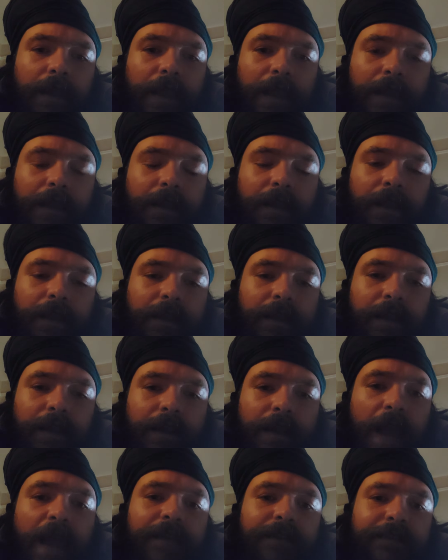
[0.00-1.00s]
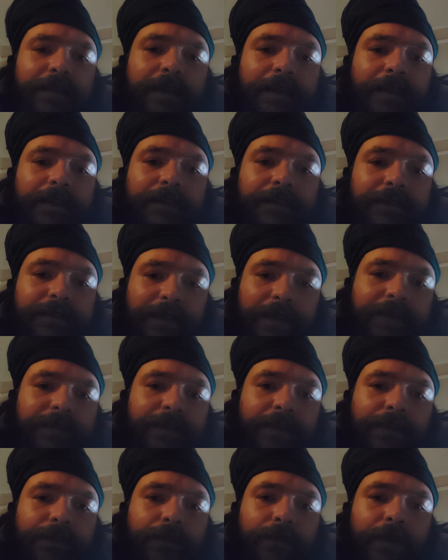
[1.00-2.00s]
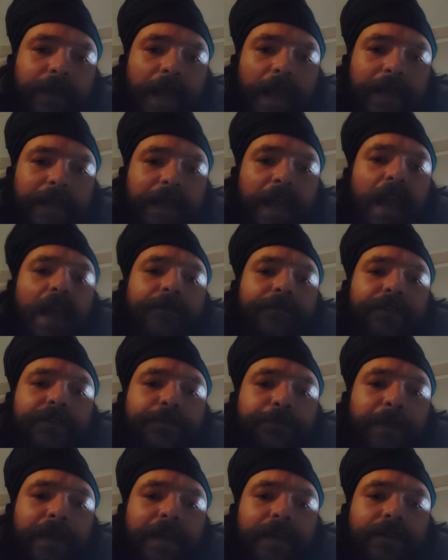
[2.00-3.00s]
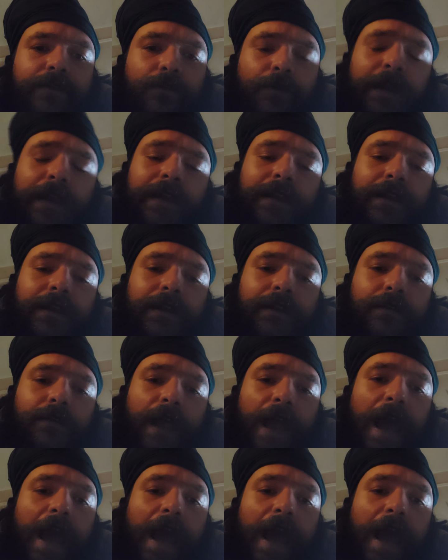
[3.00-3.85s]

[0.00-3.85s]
in 1963 and gave a speech when